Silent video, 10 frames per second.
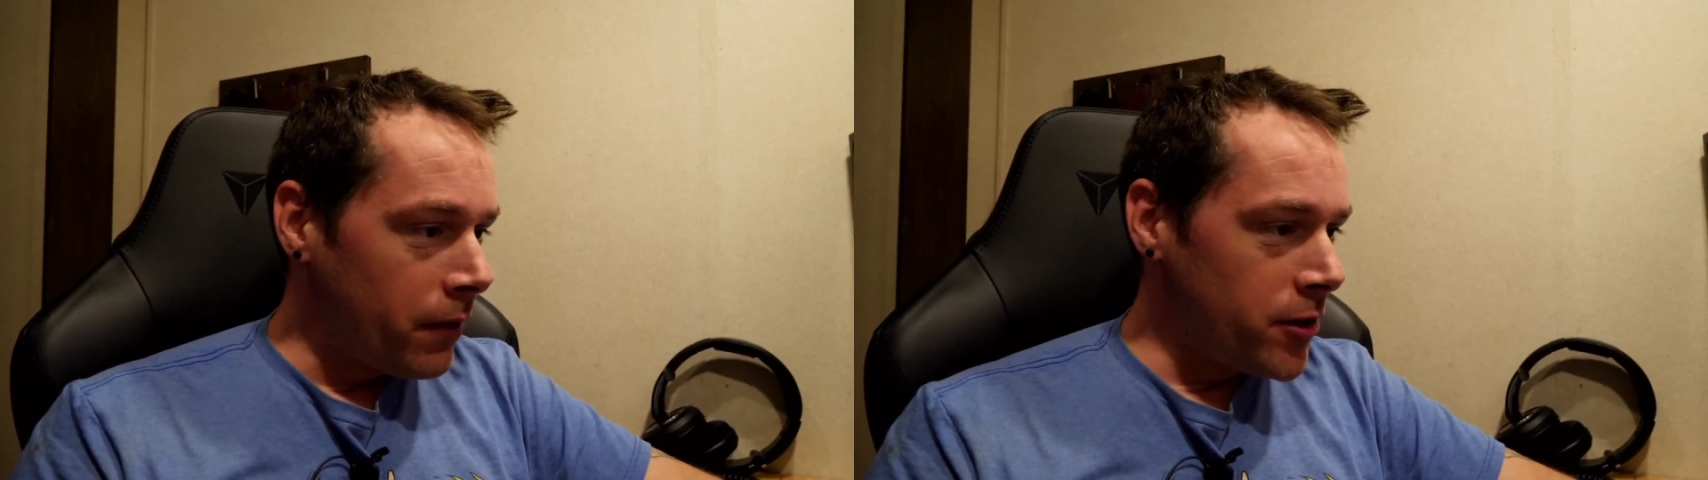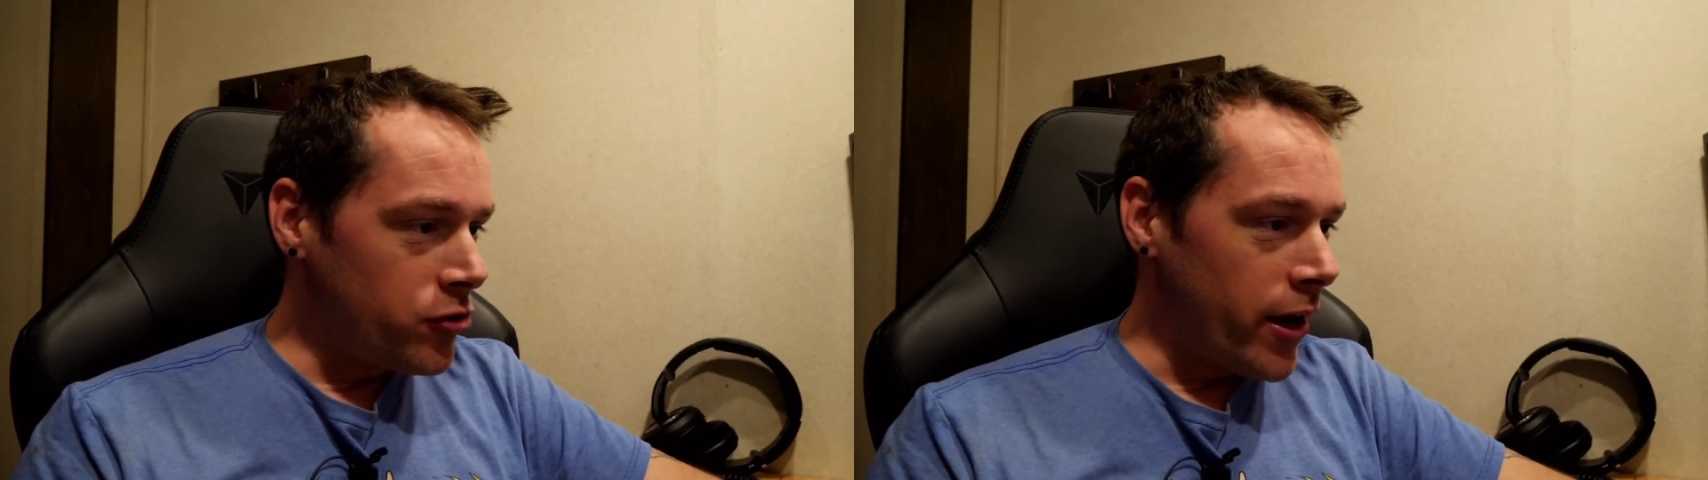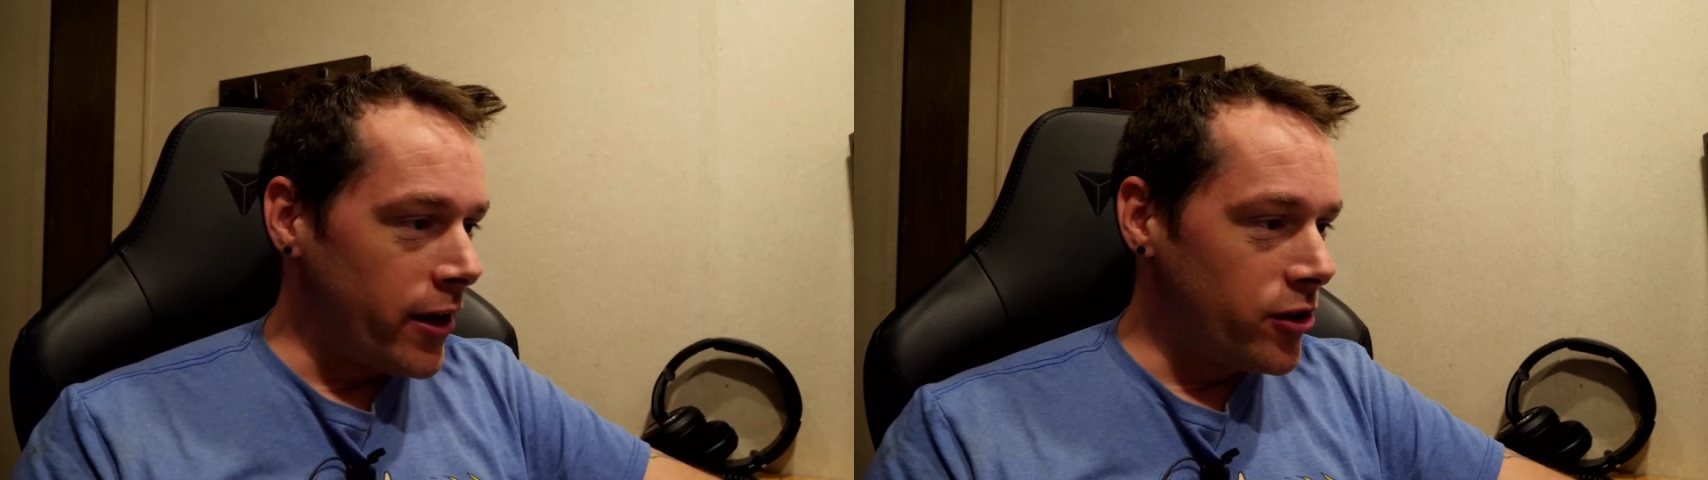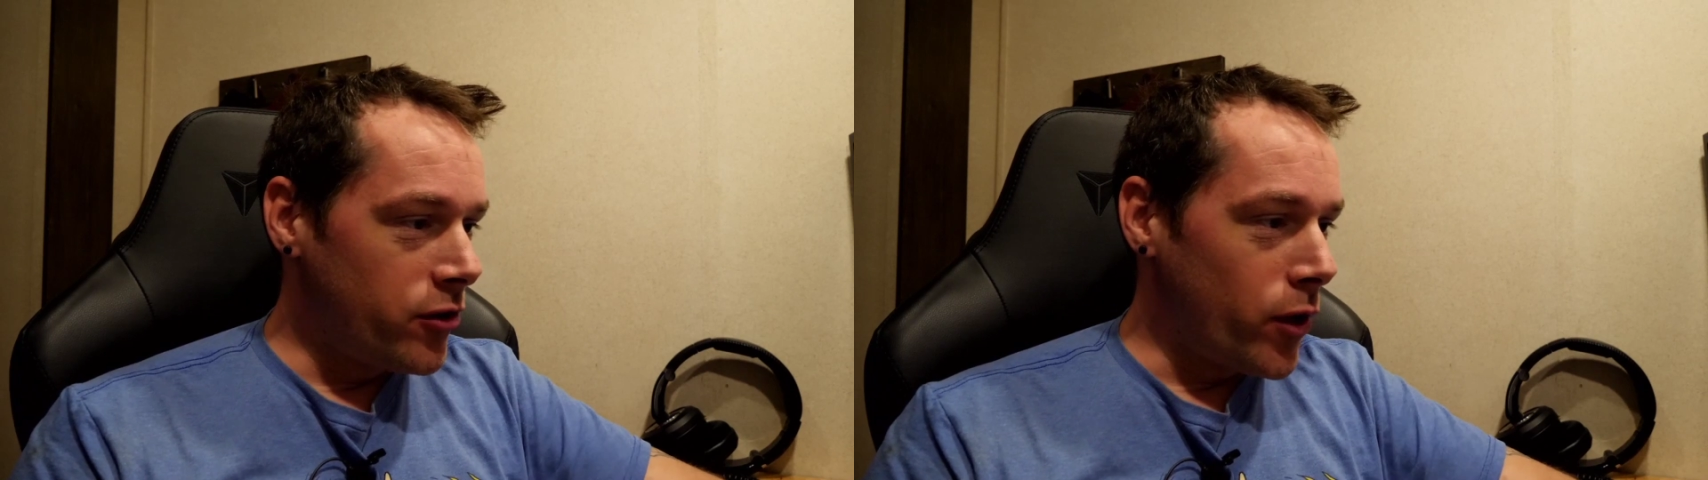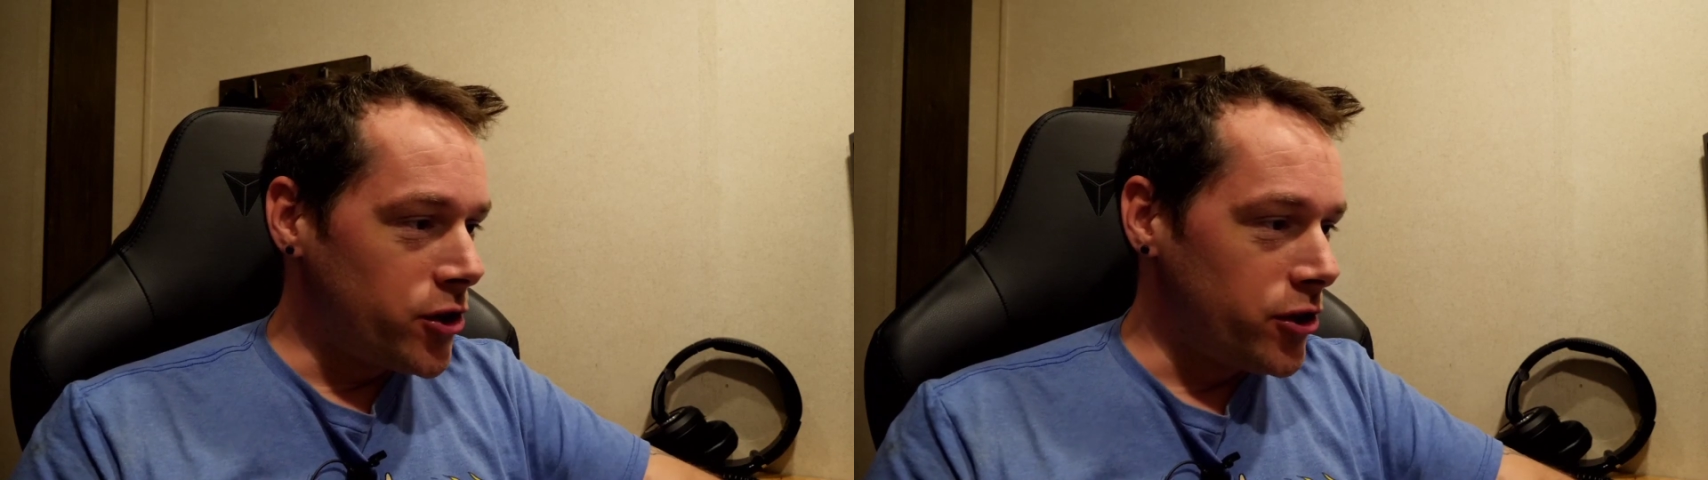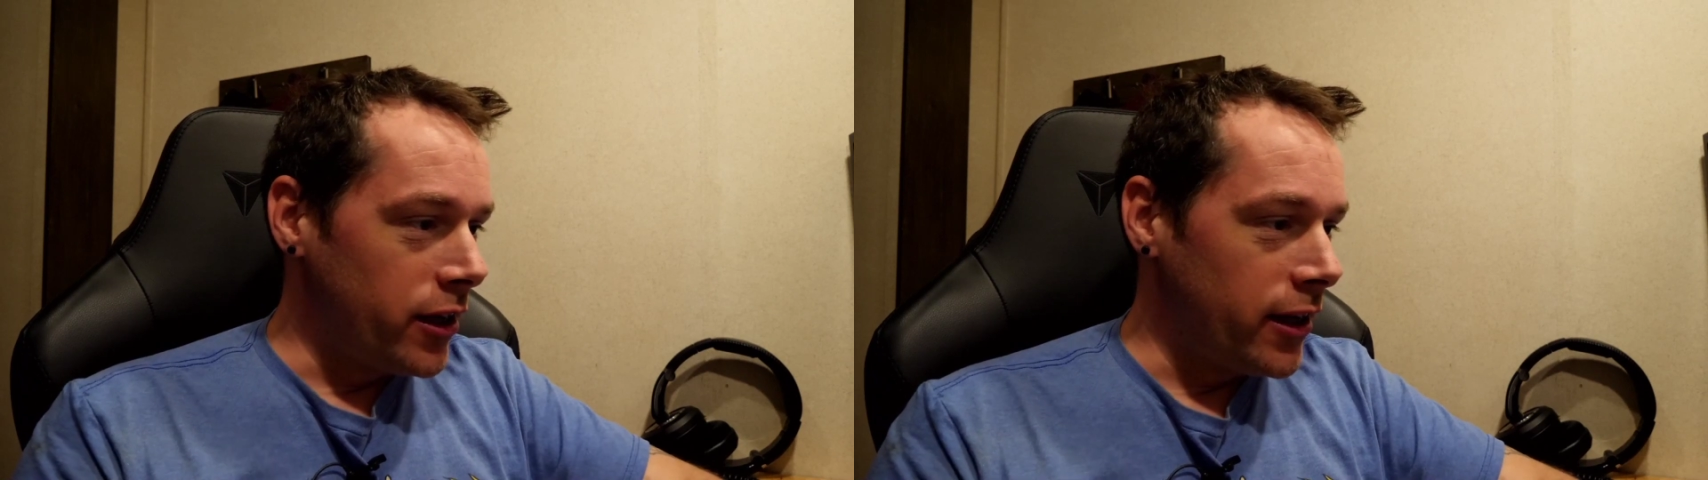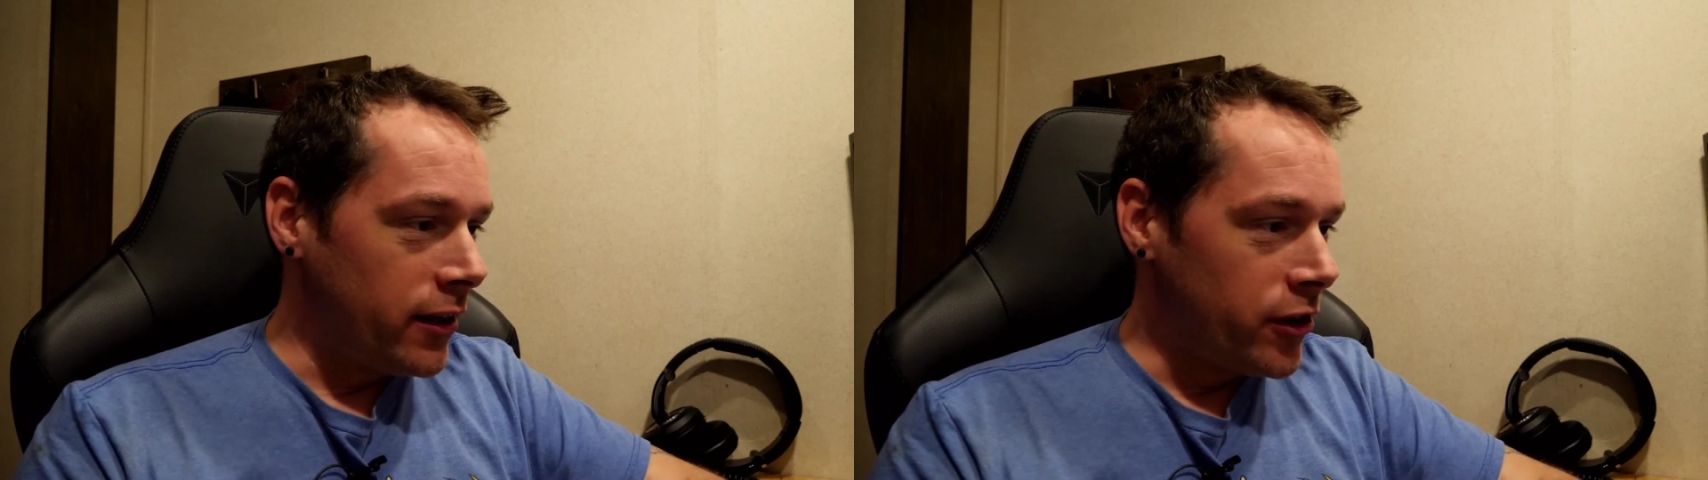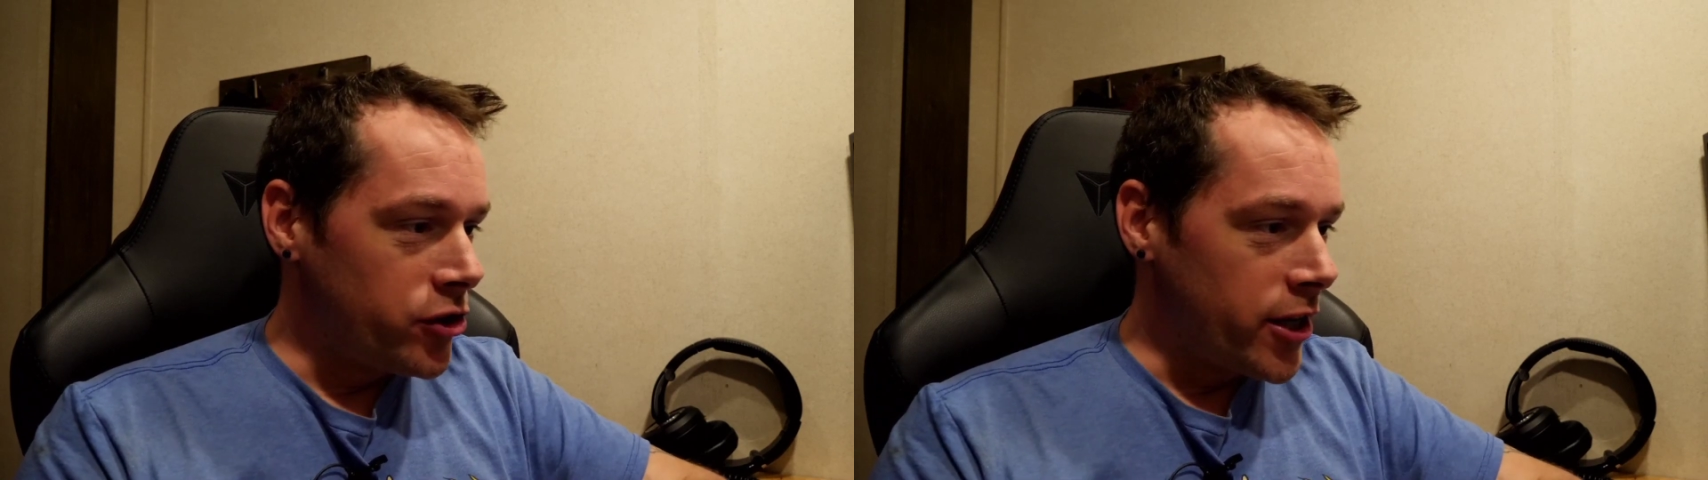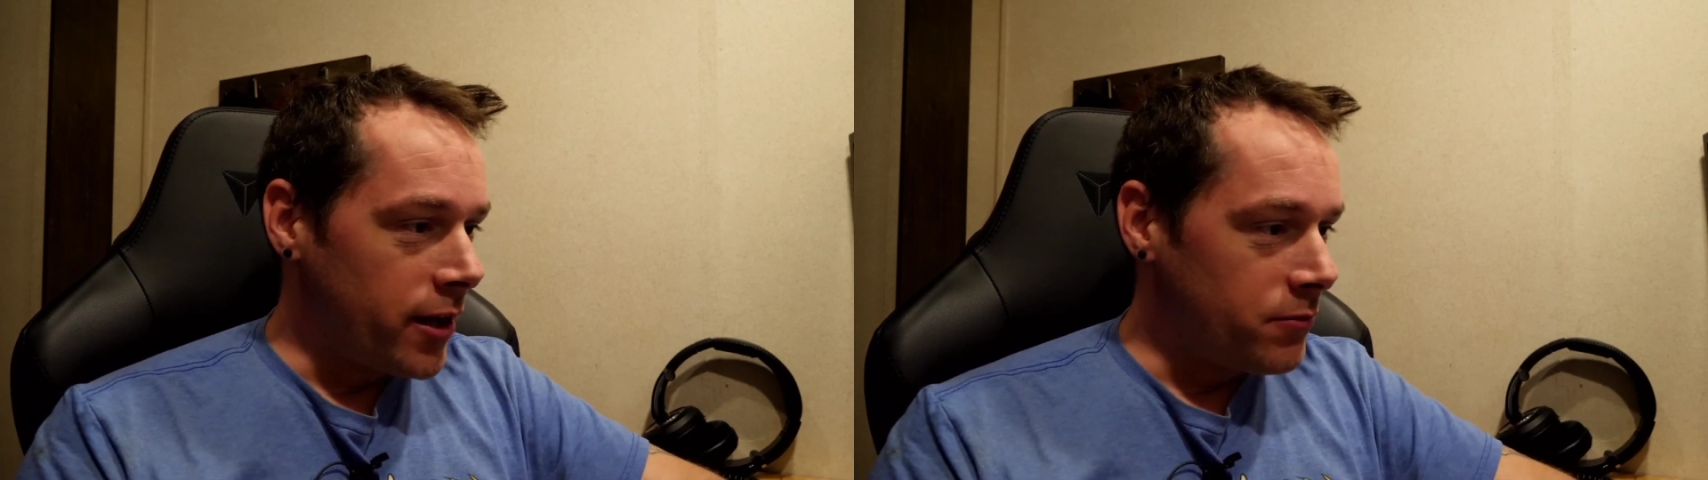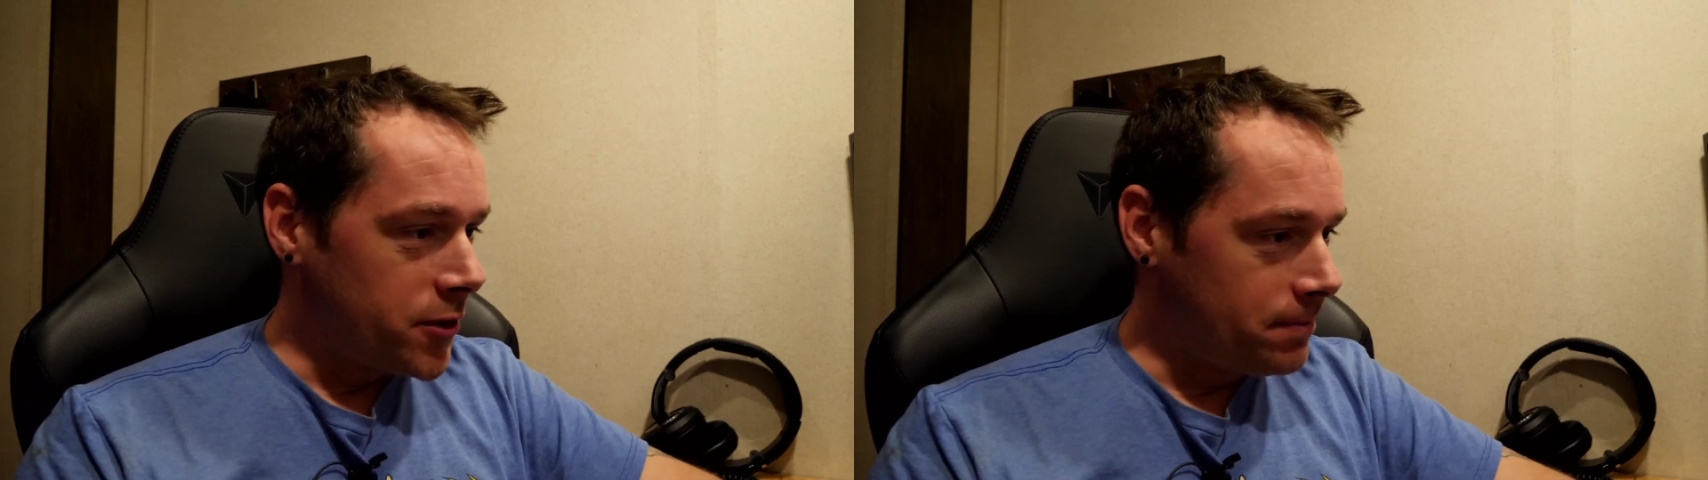me try your question again here,
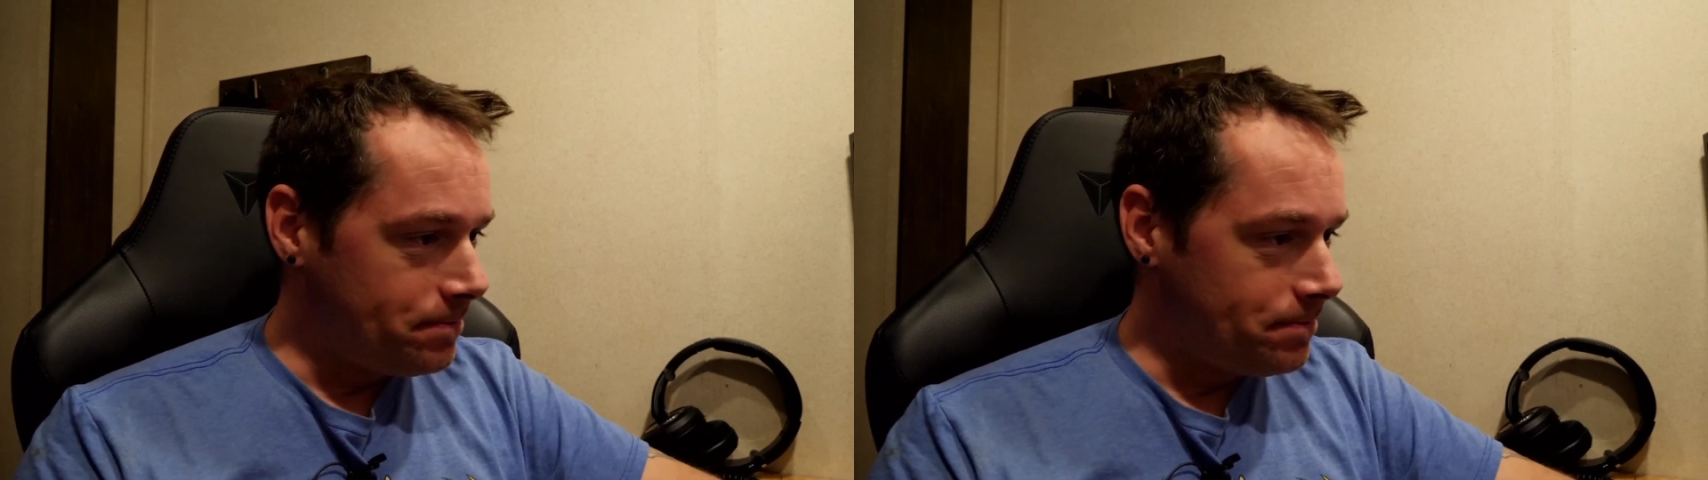James.